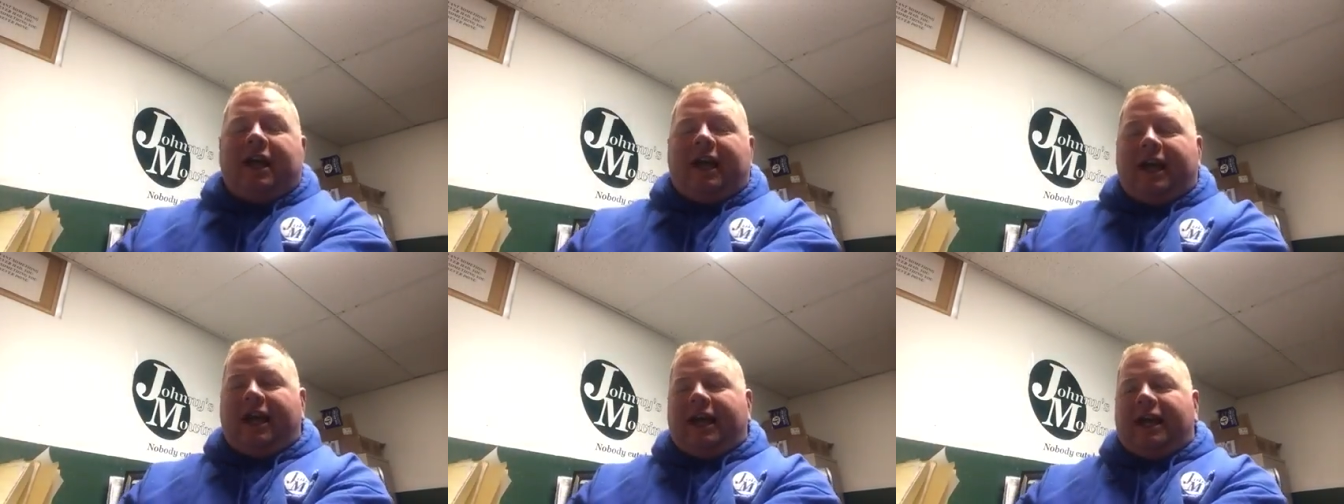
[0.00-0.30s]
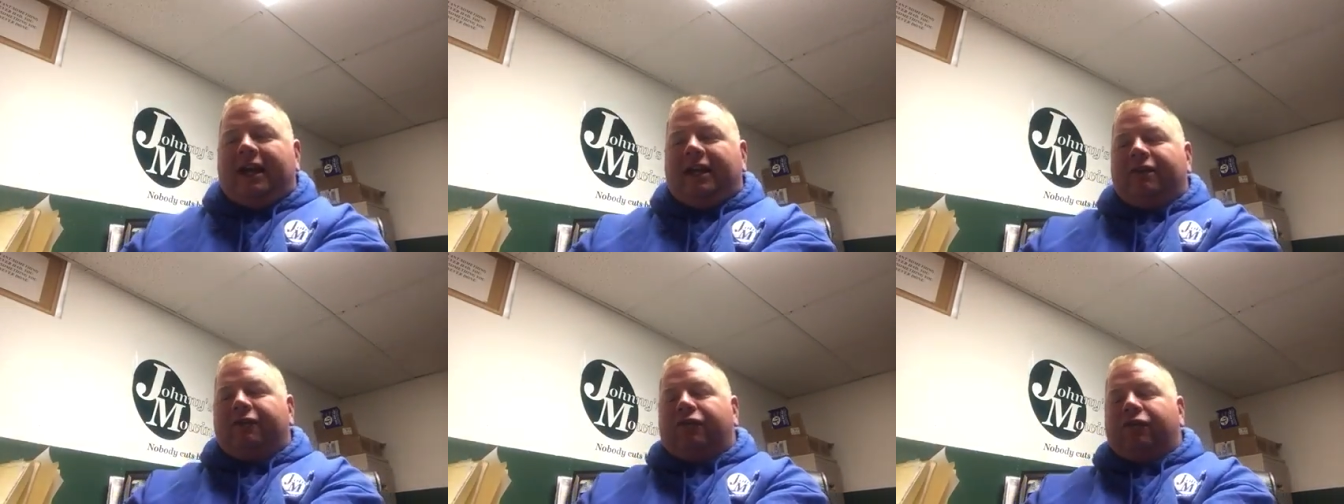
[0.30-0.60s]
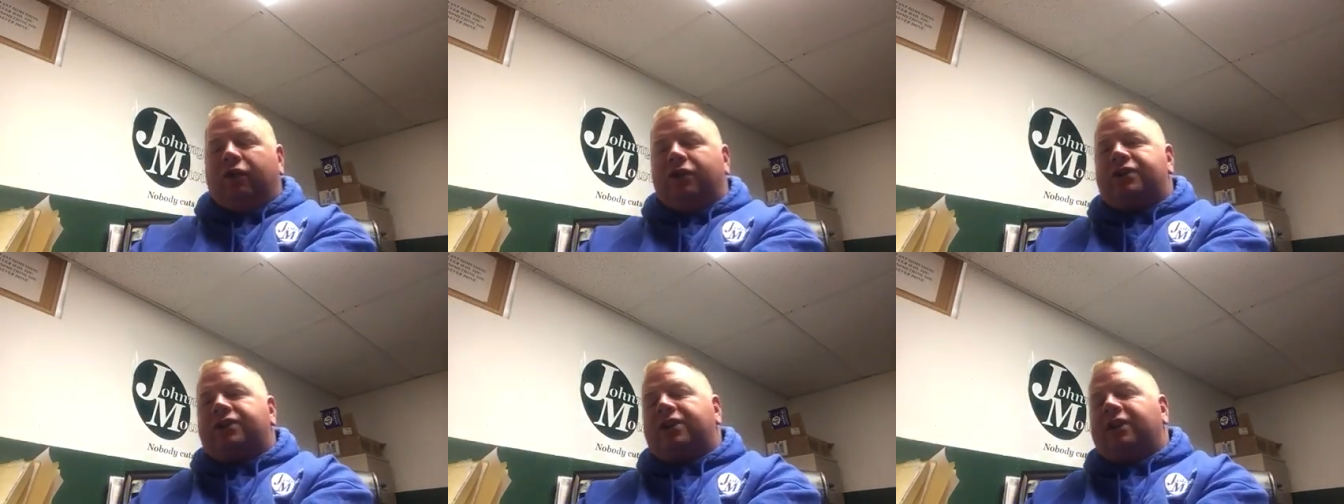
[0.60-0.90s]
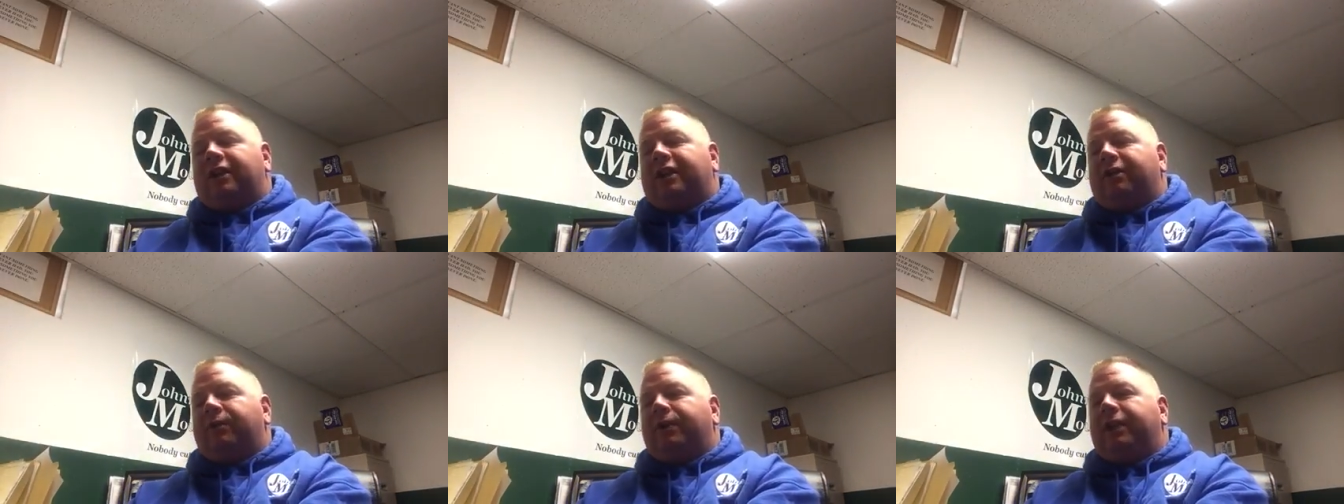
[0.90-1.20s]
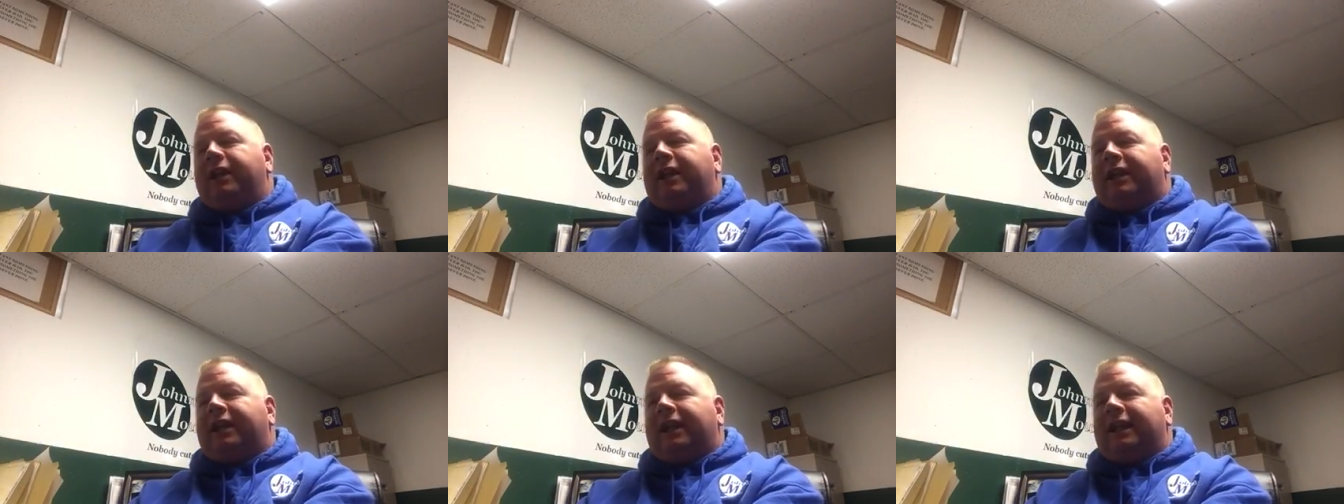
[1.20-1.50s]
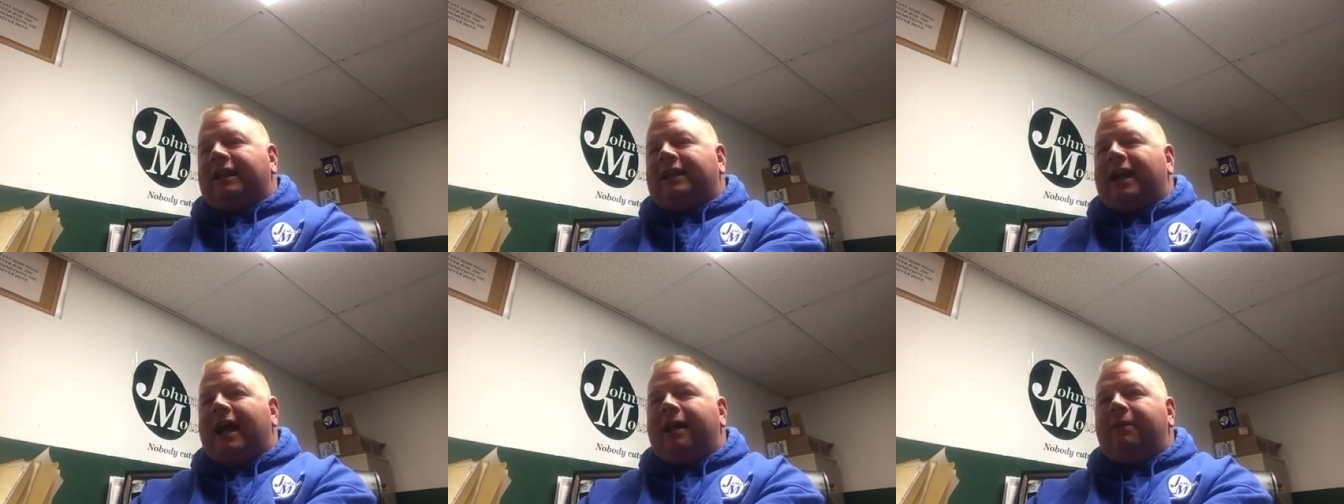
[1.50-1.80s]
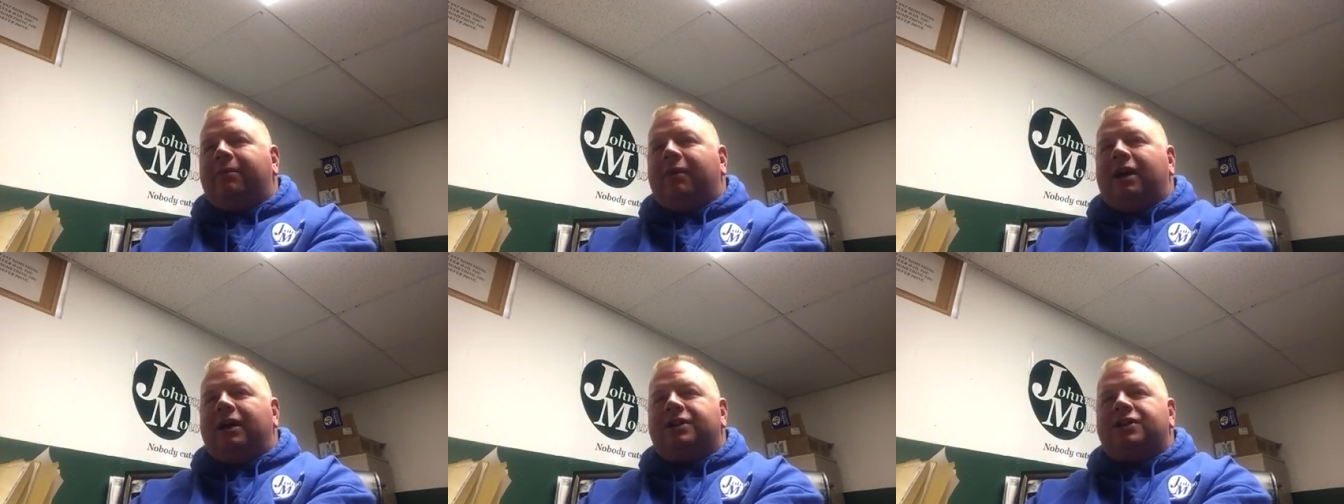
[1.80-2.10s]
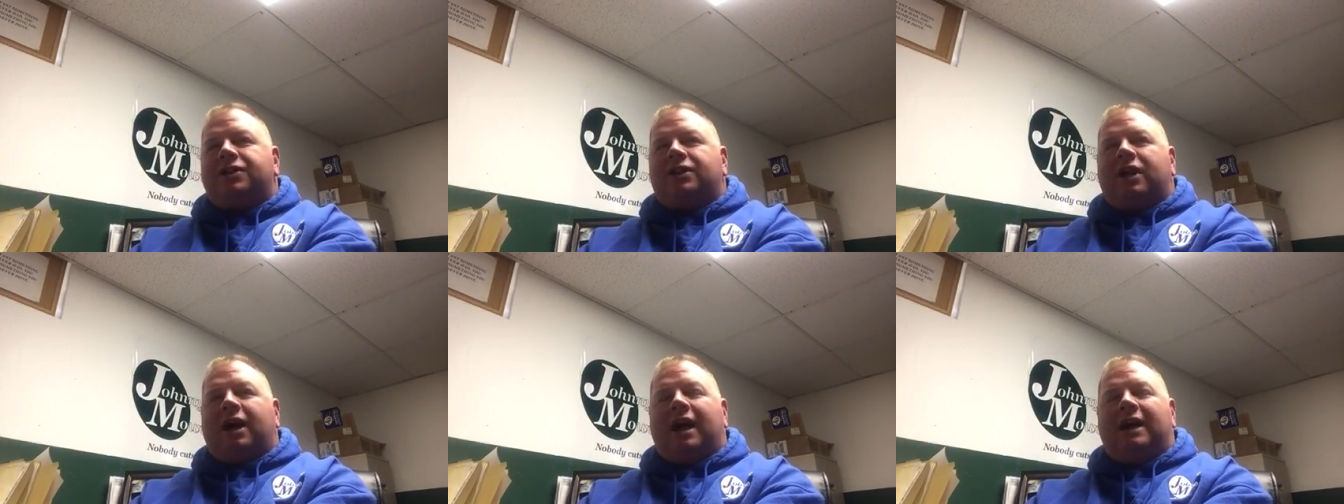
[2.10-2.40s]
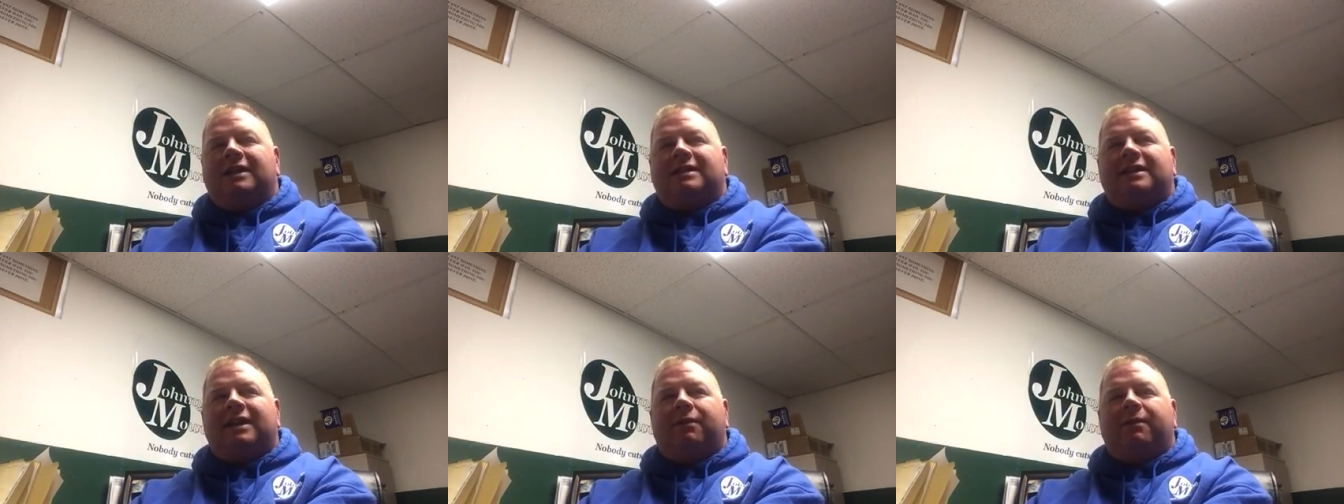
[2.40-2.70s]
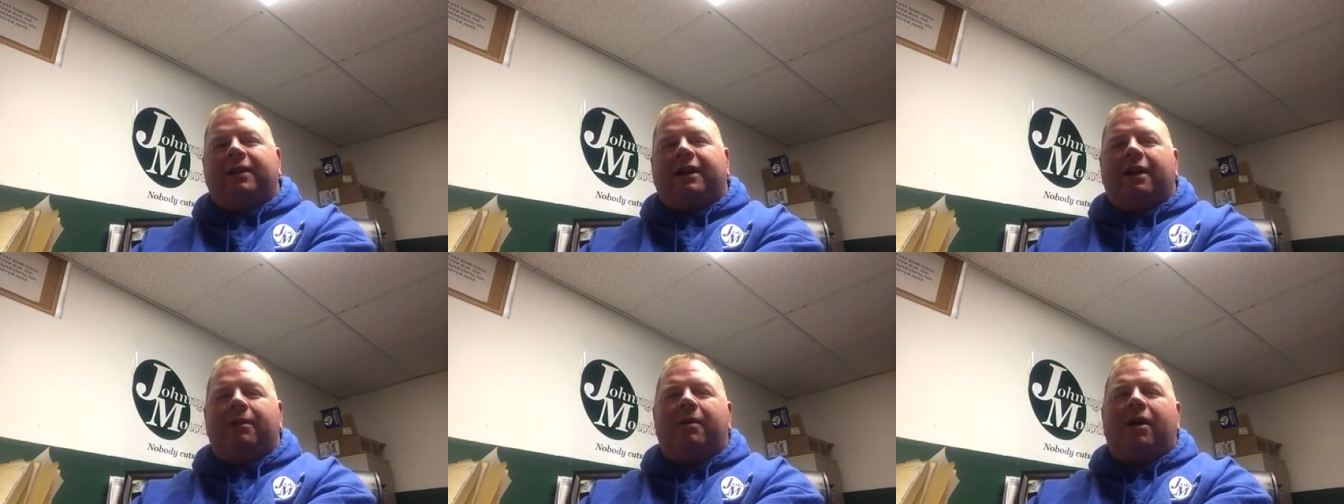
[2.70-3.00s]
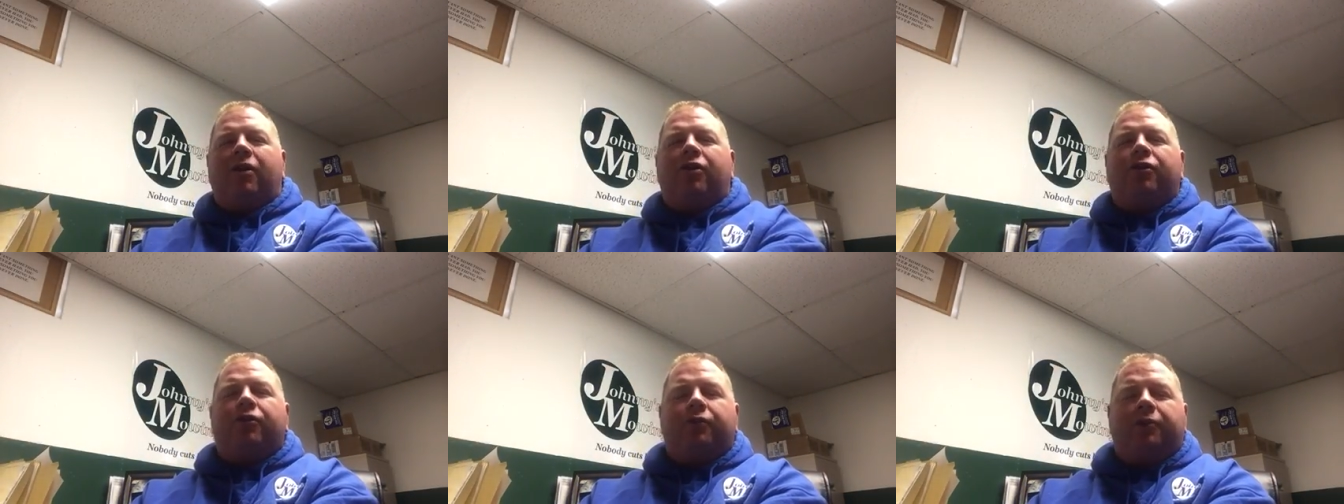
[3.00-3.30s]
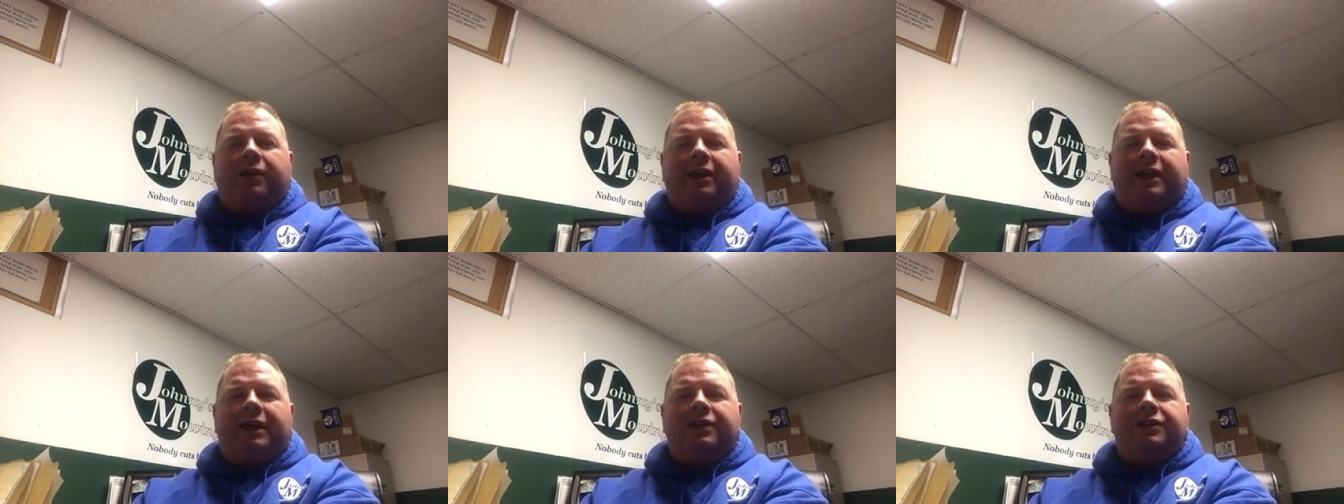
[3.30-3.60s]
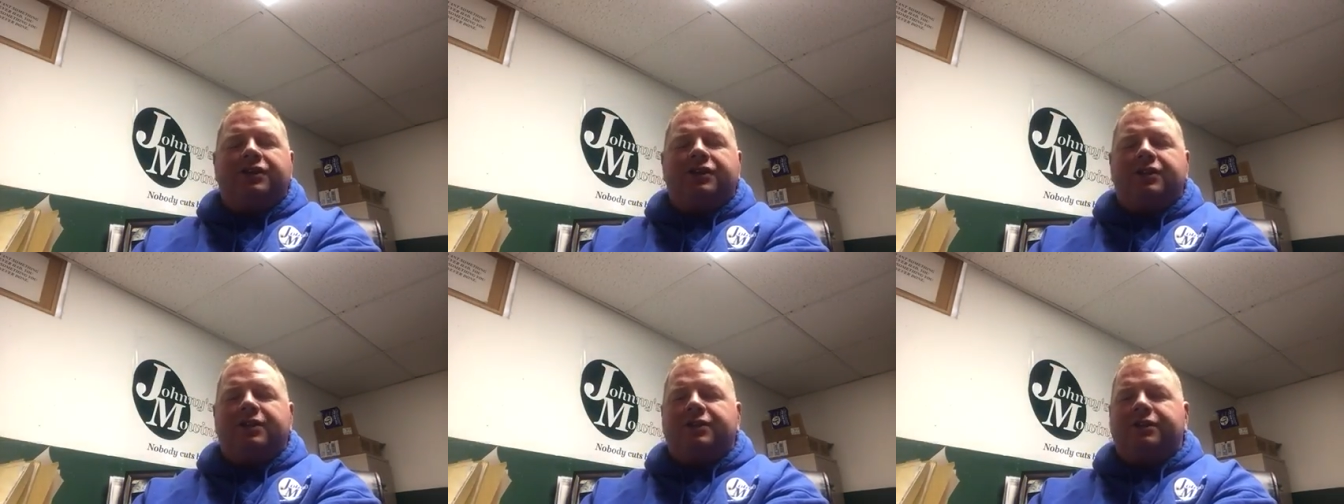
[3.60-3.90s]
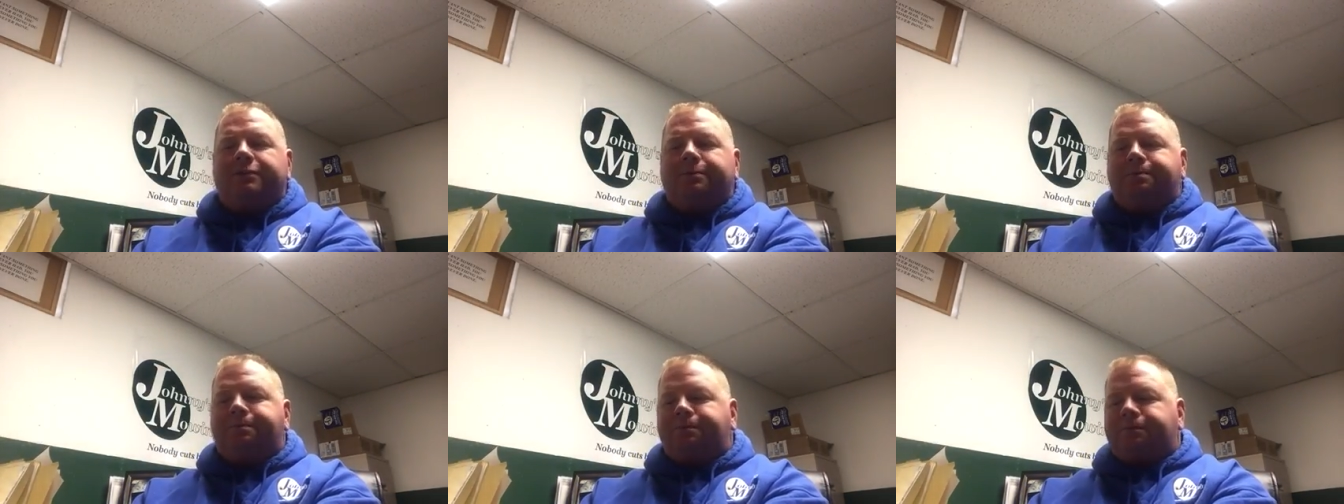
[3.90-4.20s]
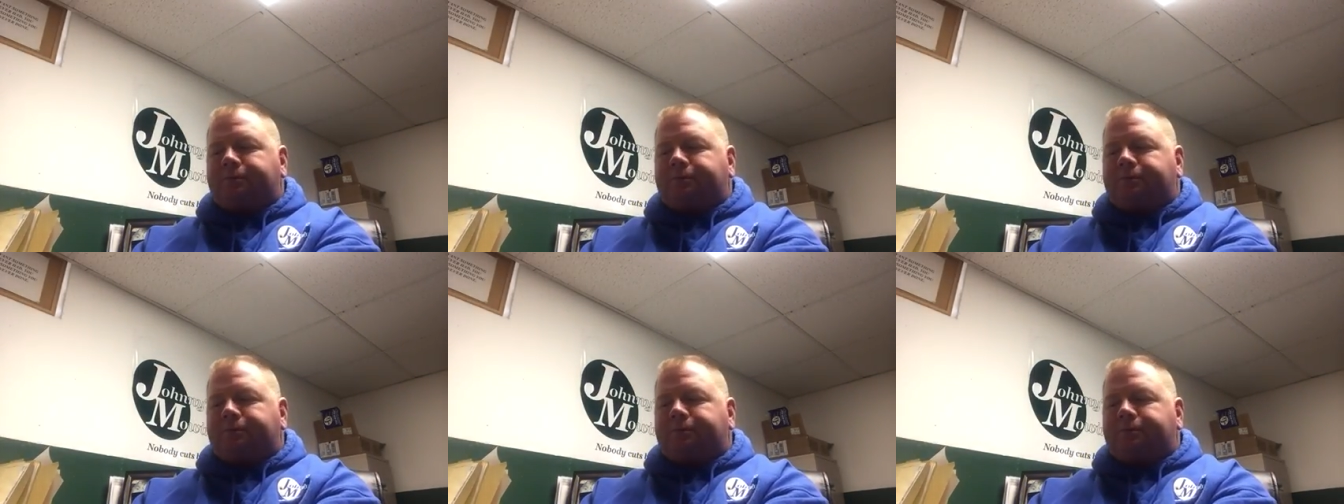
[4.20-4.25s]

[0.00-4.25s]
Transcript: And fortunately, we didn't get that much. I'd say we got about three inches.